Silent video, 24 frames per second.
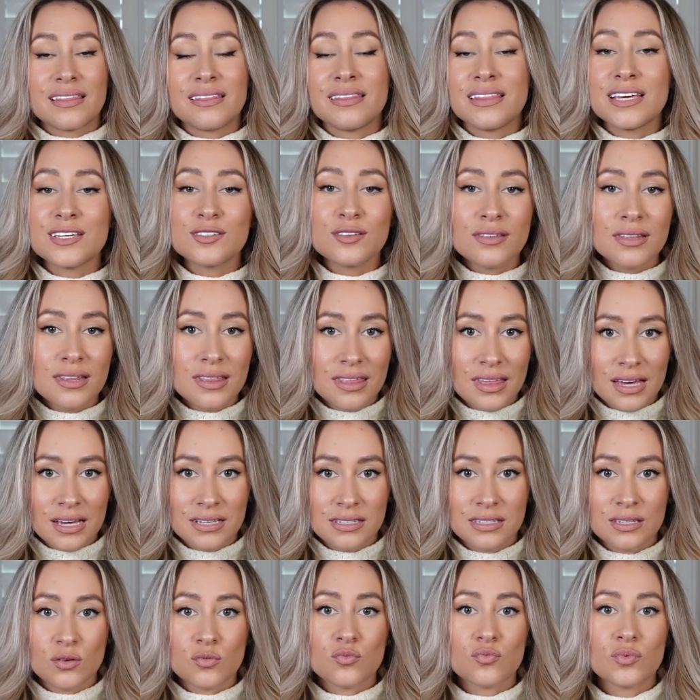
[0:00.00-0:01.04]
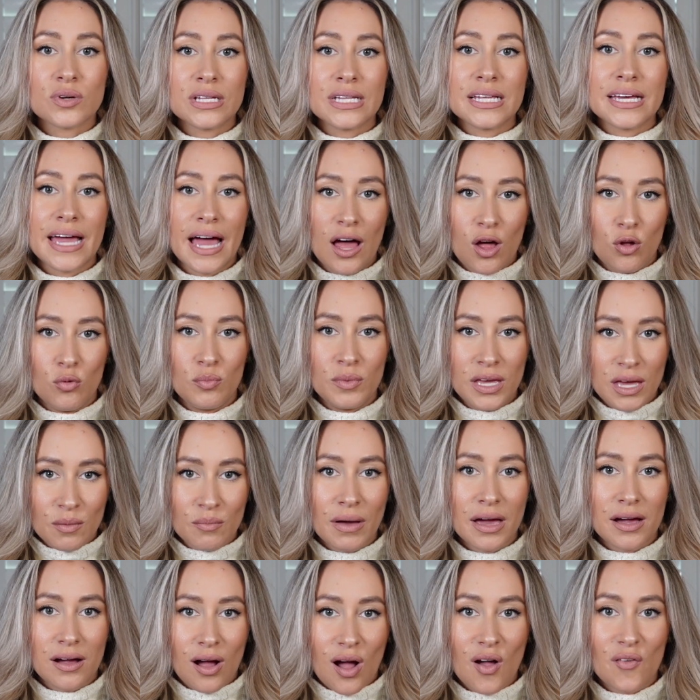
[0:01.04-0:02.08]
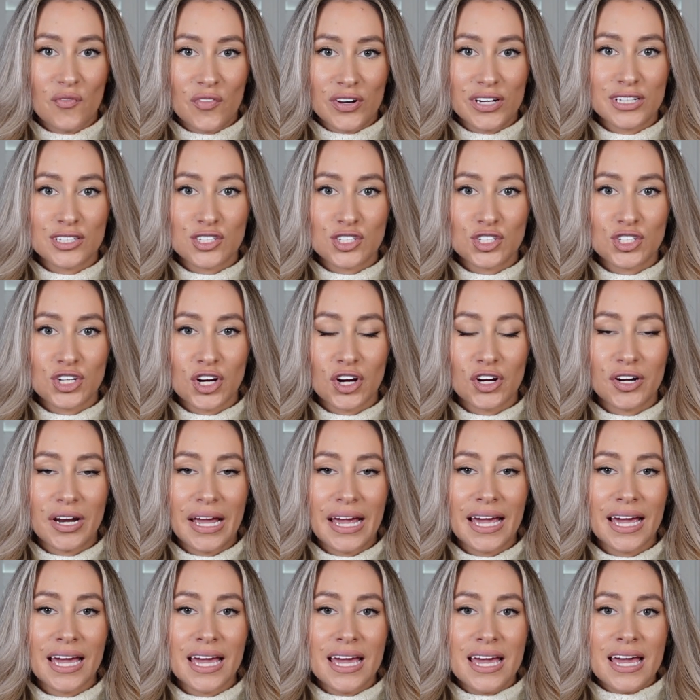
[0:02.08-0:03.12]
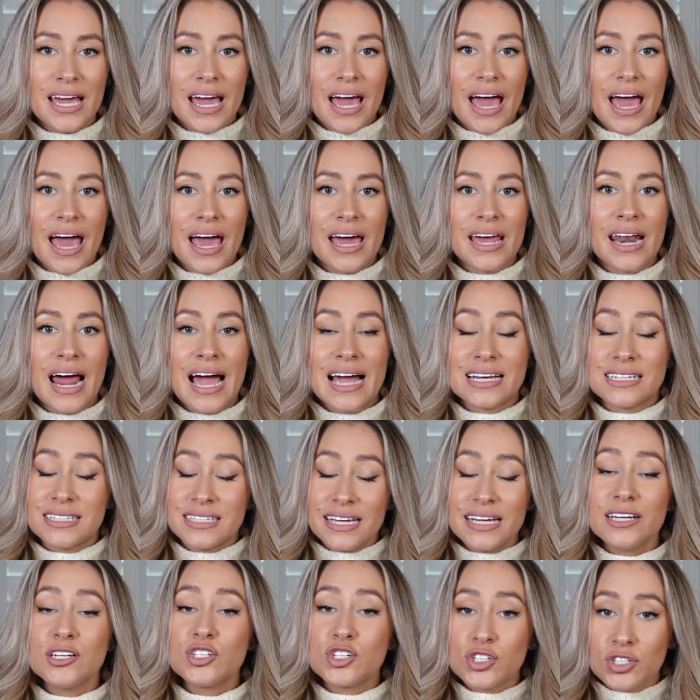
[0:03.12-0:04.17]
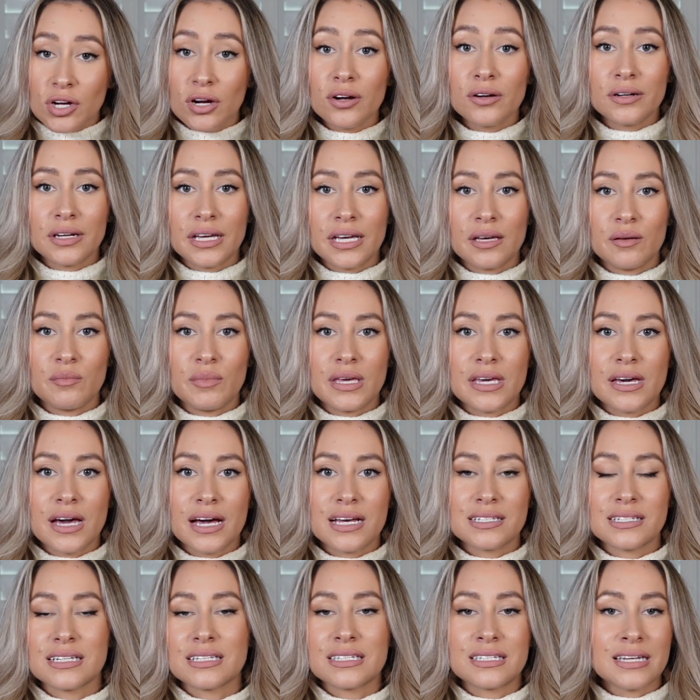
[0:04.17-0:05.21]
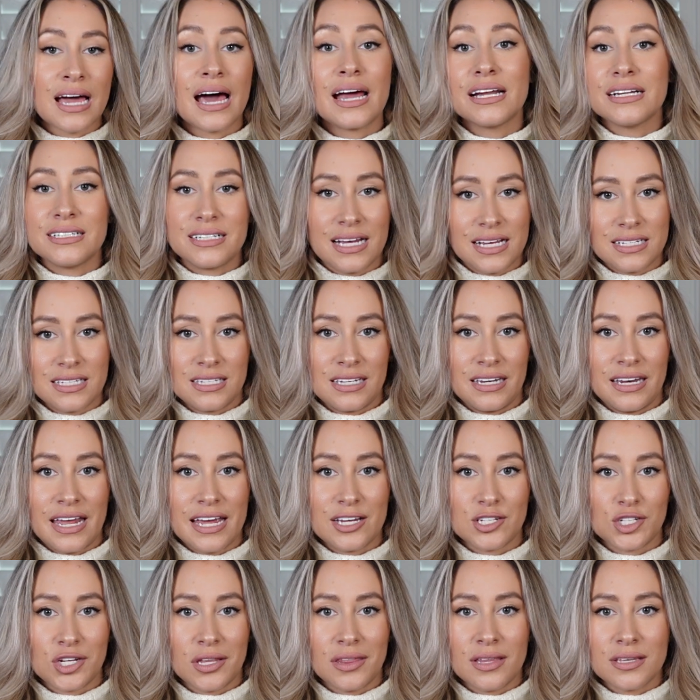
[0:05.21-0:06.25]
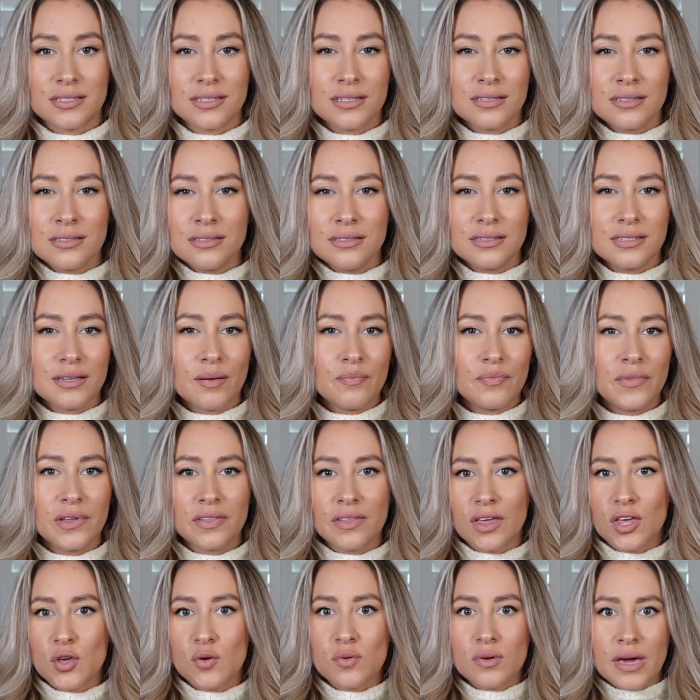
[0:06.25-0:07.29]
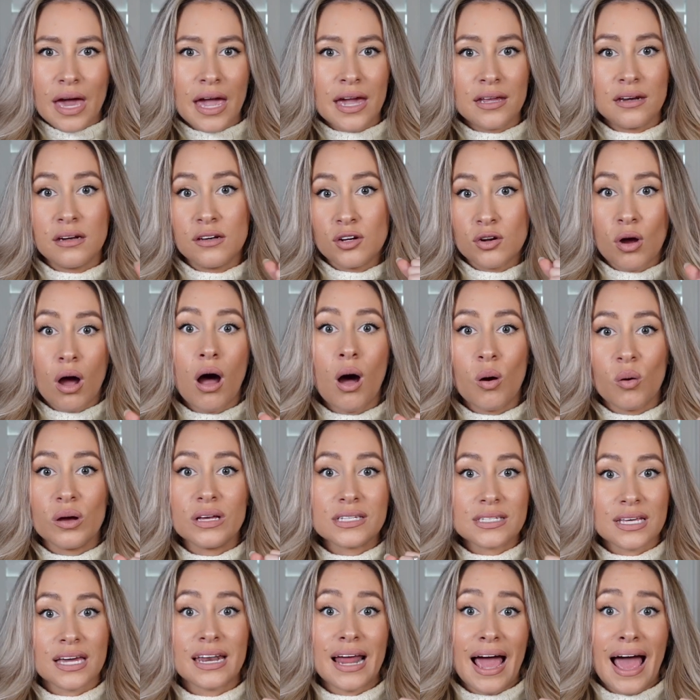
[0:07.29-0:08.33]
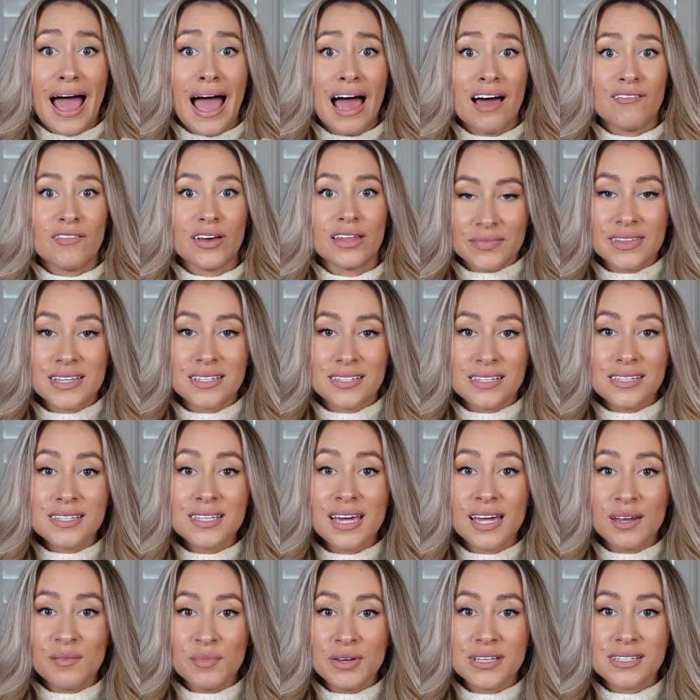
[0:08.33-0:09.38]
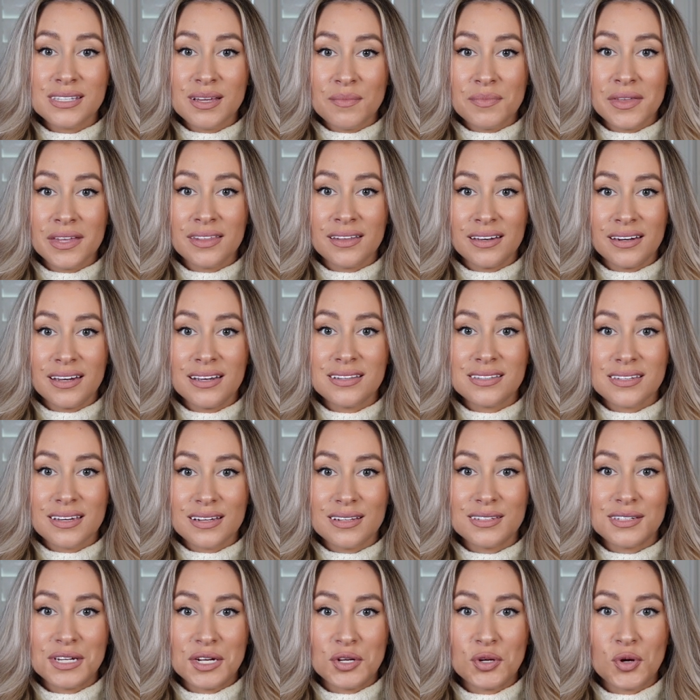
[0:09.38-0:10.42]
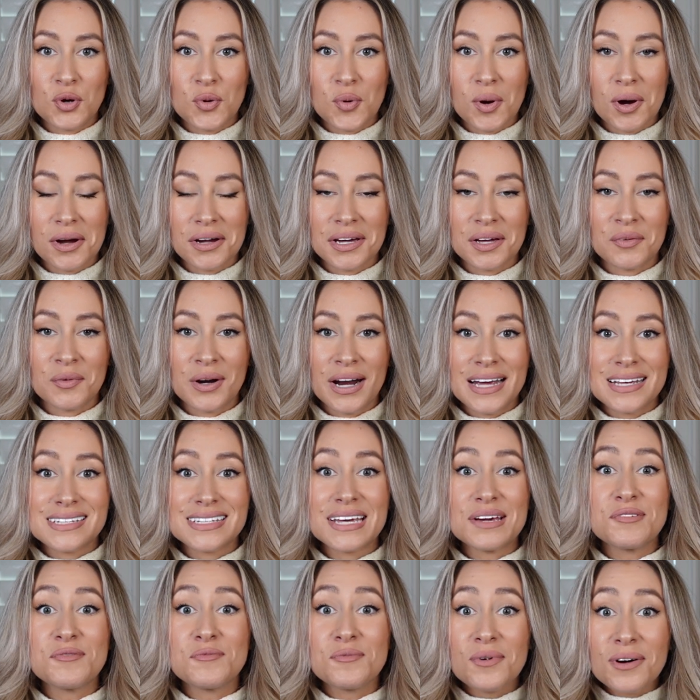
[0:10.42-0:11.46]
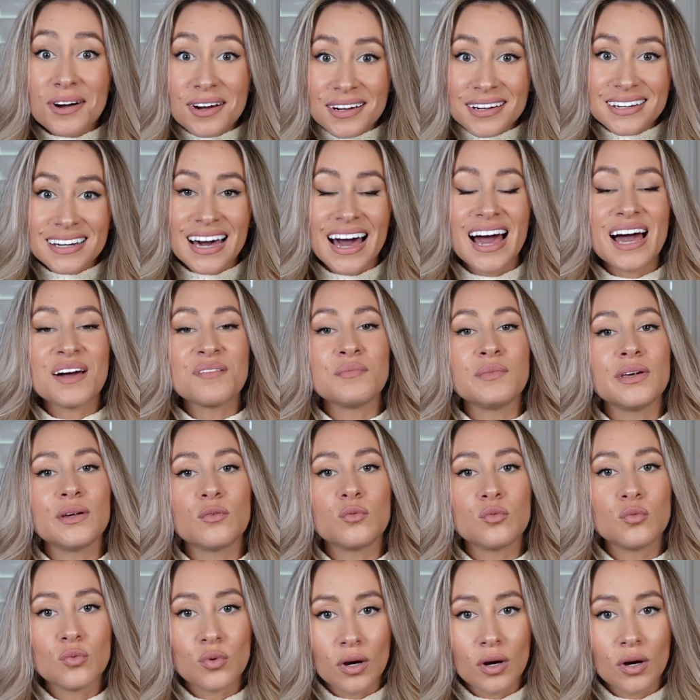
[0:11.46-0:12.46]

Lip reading: These are the things that really helped me in my confidence journey. And I say journey because it's not a destination. This isn't something that you gain and you're always gonna have it. This is gonna be something that needs continual work. And when I say work, I mean